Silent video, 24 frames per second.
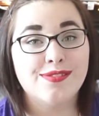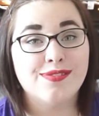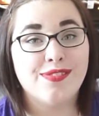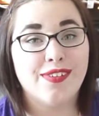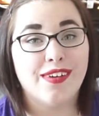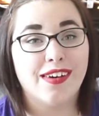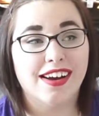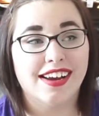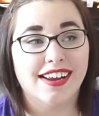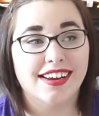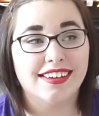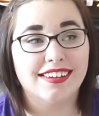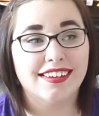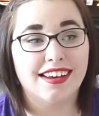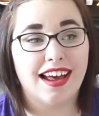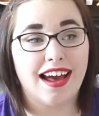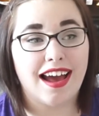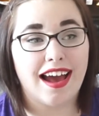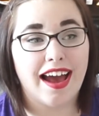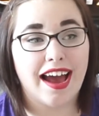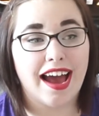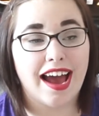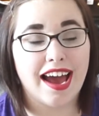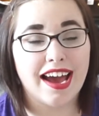but
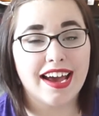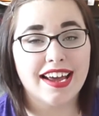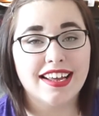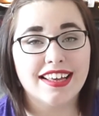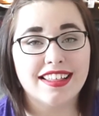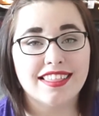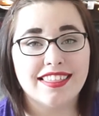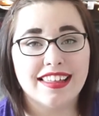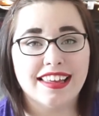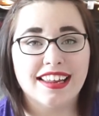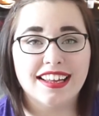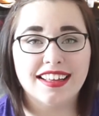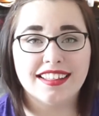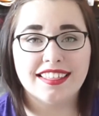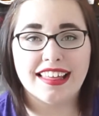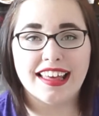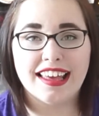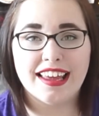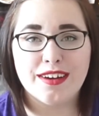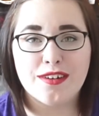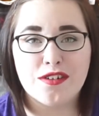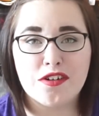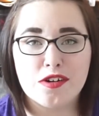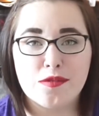I think
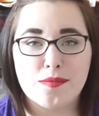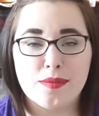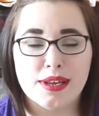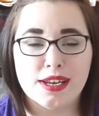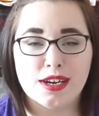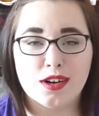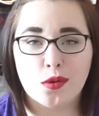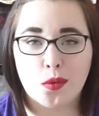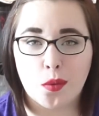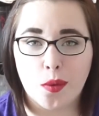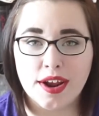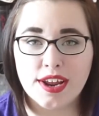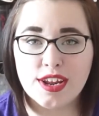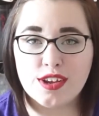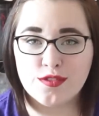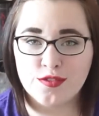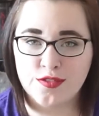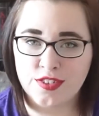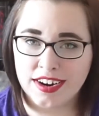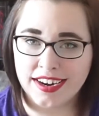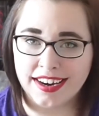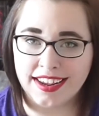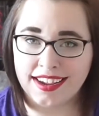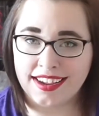that it would be quite
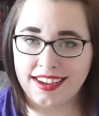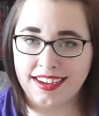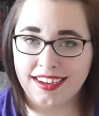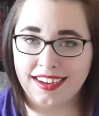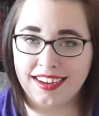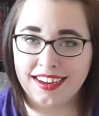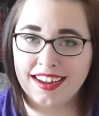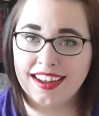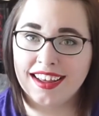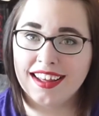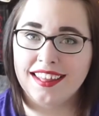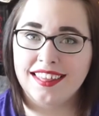fitting